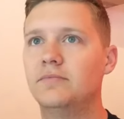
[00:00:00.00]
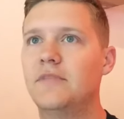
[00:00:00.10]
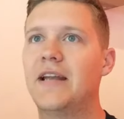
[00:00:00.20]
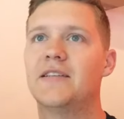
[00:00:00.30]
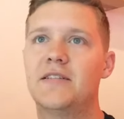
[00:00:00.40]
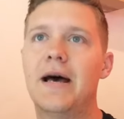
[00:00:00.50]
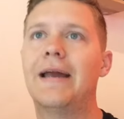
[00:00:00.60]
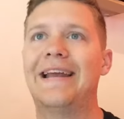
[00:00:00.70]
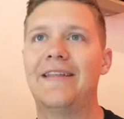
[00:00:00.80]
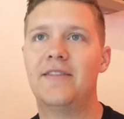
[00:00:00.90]
that is
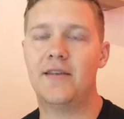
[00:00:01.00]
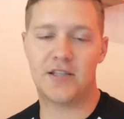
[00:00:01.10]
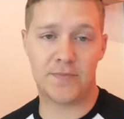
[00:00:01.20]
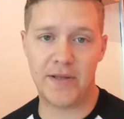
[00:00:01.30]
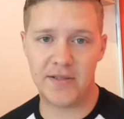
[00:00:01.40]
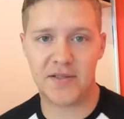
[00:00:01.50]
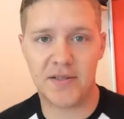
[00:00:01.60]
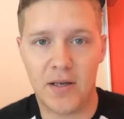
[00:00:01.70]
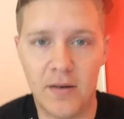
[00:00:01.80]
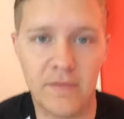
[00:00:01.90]
not at the
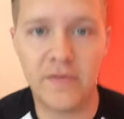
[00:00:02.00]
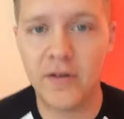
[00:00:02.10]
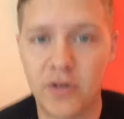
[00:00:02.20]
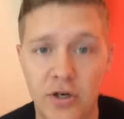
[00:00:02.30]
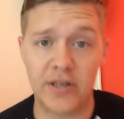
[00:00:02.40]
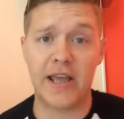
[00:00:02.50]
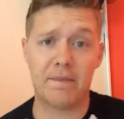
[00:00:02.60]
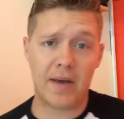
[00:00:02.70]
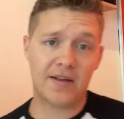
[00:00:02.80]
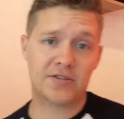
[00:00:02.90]
expense of good
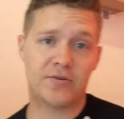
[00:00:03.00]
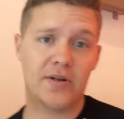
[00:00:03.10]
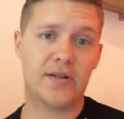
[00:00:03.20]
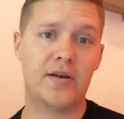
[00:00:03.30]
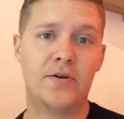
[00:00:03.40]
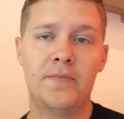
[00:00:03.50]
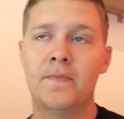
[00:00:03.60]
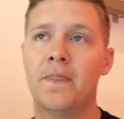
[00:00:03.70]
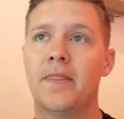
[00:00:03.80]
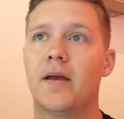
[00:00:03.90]
game mastering, though.
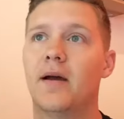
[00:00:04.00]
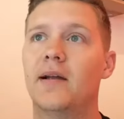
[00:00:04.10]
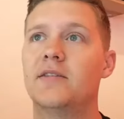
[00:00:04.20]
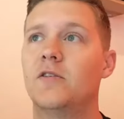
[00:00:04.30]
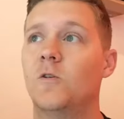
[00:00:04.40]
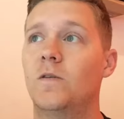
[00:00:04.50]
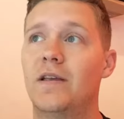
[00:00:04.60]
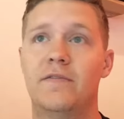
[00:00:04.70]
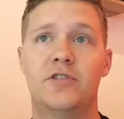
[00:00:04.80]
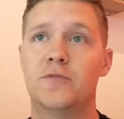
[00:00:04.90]
All right, so
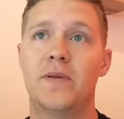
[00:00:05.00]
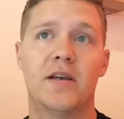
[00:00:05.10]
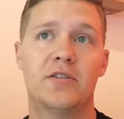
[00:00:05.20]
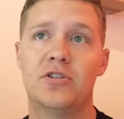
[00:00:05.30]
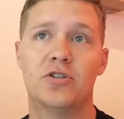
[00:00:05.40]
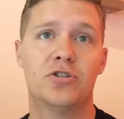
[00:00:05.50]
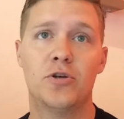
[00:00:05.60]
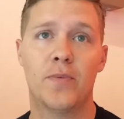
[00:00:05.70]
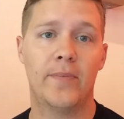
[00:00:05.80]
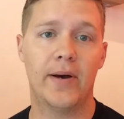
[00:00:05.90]
if just because you're
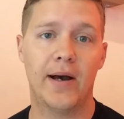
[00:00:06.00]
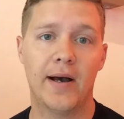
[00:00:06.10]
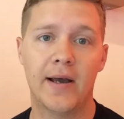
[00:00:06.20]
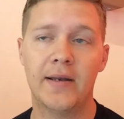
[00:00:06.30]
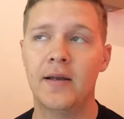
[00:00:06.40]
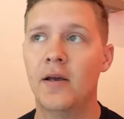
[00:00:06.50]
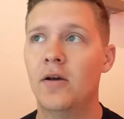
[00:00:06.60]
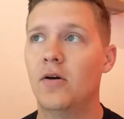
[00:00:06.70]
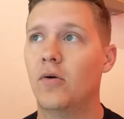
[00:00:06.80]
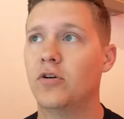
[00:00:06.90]
super behind,
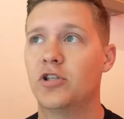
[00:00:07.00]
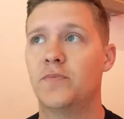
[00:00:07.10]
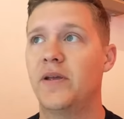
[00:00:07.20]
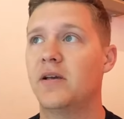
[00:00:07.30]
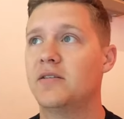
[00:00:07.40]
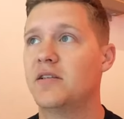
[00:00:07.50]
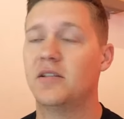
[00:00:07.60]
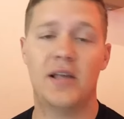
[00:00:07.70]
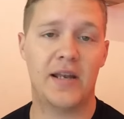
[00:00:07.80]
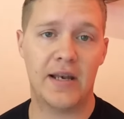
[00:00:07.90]
or just because it's
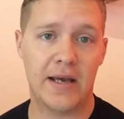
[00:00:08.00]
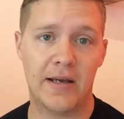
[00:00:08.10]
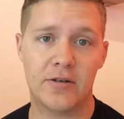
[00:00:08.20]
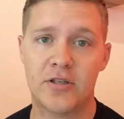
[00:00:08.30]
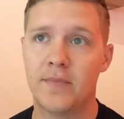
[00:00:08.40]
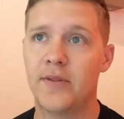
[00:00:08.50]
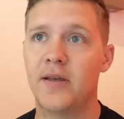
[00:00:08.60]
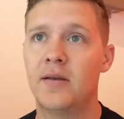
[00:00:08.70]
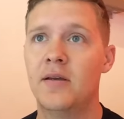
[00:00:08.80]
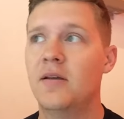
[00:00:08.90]
late at night or
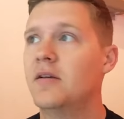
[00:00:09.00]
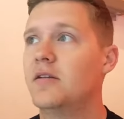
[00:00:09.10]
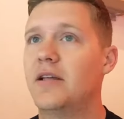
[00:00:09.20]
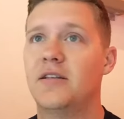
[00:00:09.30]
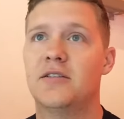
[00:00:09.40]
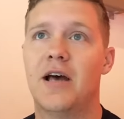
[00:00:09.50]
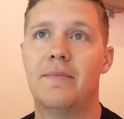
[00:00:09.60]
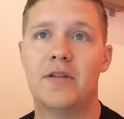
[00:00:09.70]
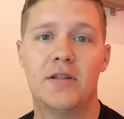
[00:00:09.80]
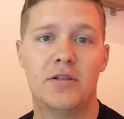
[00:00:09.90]
something, that does
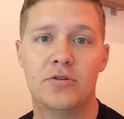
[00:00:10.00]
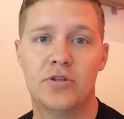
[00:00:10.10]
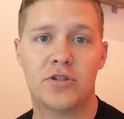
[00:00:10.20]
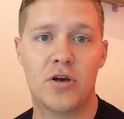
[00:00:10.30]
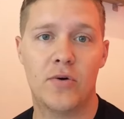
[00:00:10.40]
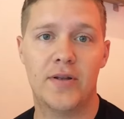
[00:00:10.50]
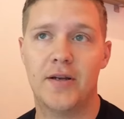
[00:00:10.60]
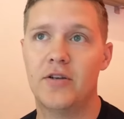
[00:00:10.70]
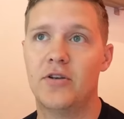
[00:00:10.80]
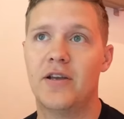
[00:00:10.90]
not mean that you just go in there
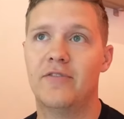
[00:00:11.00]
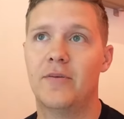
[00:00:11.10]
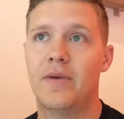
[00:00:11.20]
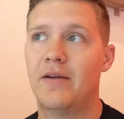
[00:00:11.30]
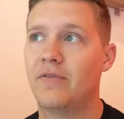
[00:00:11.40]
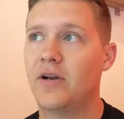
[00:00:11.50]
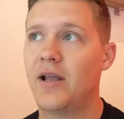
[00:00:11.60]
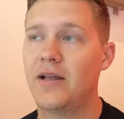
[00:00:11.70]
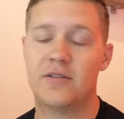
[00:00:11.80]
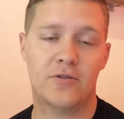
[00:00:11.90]
and you give them
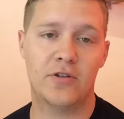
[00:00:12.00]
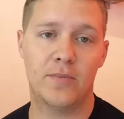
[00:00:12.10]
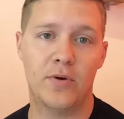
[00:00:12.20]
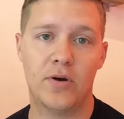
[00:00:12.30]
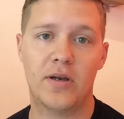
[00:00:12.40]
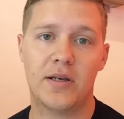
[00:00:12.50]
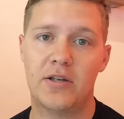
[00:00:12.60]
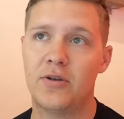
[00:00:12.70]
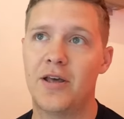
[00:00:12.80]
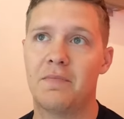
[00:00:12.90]
every answer in the book and
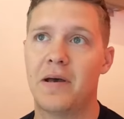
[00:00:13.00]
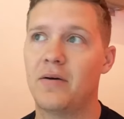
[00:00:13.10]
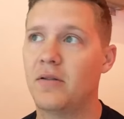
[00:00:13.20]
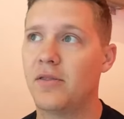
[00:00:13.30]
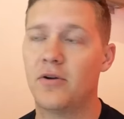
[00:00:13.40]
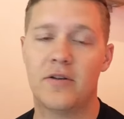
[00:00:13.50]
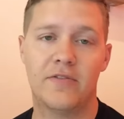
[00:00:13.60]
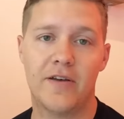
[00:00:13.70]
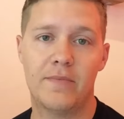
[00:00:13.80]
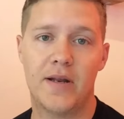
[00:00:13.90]
you get them out in
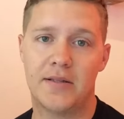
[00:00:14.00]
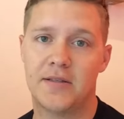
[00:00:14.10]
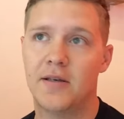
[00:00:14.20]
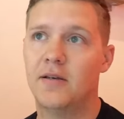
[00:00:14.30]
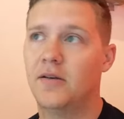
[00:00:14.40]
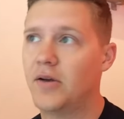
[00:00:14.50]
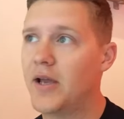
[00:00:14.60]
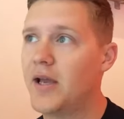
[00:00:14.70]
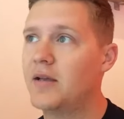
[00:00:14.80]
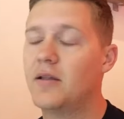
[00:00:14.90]
35 minutes.
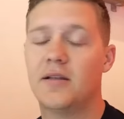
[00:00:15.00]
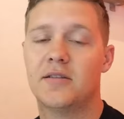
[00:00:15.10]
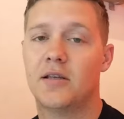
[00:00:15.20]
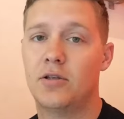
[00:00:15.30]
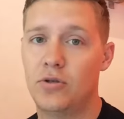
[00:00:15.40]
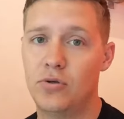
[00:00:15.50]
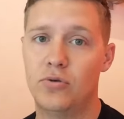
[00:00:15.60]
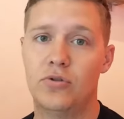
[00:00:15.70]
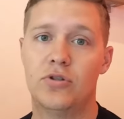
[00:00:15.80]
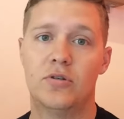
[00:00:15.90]
Okay, that is a
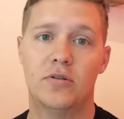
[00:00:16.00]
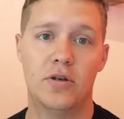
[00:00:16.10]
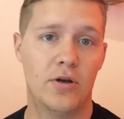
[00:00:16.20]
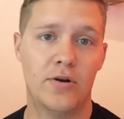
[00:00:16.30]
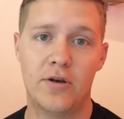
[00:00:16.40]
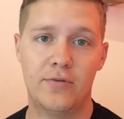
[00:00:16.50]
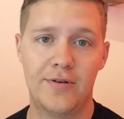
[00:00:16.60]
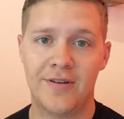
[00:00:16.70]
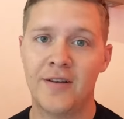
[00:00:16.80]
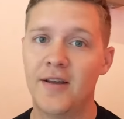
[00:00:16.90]
huge no-no.
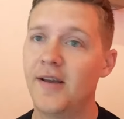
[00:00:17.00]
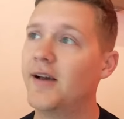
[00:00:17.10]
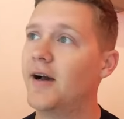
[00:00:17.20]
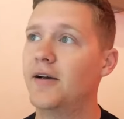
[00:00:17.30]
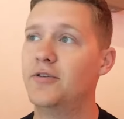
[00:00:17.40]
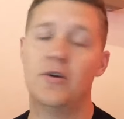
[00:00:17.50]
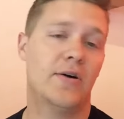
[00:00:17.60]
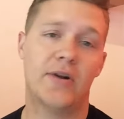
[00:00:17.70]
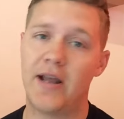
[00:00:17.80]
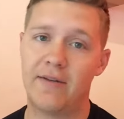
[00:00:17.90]
I do
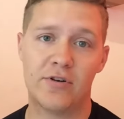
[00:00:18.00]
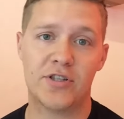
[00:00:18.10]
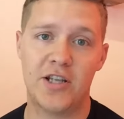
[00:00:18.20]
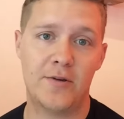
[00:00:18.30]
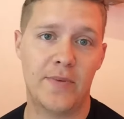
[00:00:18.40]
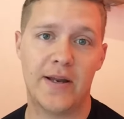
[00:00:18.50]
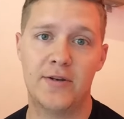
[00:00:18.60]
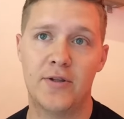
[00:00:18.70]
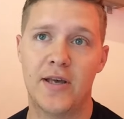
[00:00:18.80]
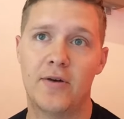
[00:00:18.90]
not want to ever see anybody
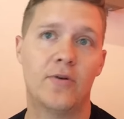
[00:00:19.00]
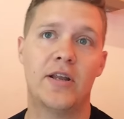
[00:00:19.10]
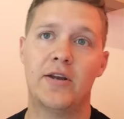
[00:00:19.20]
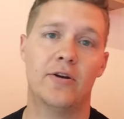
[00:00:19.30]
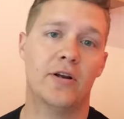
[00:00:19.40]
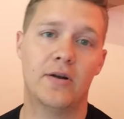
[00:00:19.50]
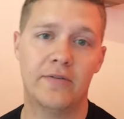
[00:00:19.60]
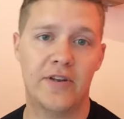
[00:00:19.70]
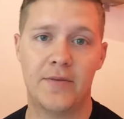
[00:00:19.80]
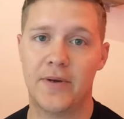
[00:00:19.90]
do that or hear
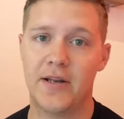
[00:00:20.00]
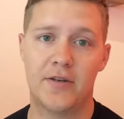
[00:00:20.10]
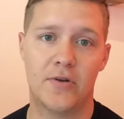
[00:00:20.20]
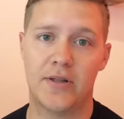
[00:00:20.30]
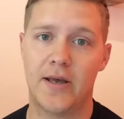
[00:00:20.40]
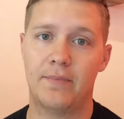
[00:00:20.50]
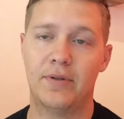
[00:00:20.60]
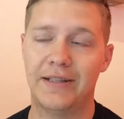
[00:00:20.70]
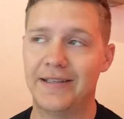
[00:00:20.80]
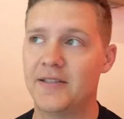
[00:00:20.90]
of anybody doing that,
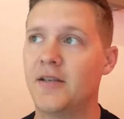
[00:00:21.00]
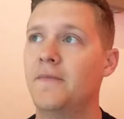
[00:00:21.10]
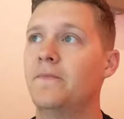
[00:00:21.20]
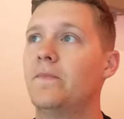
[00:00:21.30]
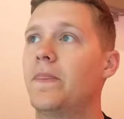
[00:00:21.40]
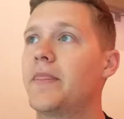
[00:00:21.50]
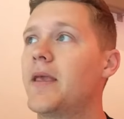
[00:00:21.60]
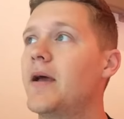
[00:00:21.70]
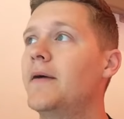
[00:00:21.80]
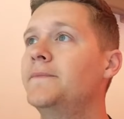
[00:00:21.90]
please.
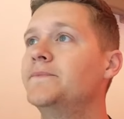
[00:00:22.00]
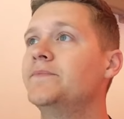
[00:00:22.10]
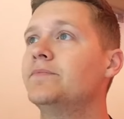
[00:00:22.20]
Okay.